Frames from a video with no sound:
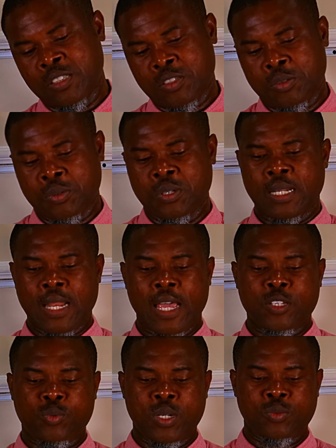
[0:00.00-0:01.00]
So the
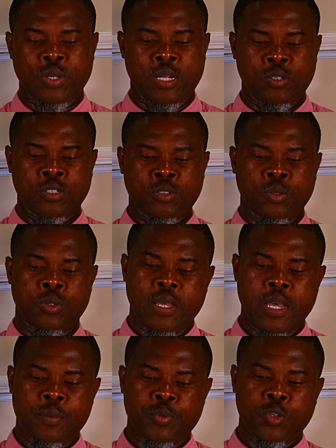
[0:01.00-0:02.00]
lightweight can also
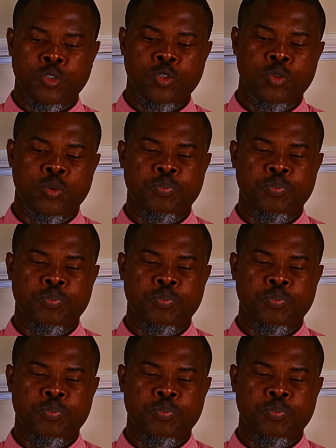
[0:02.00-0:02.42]
help you to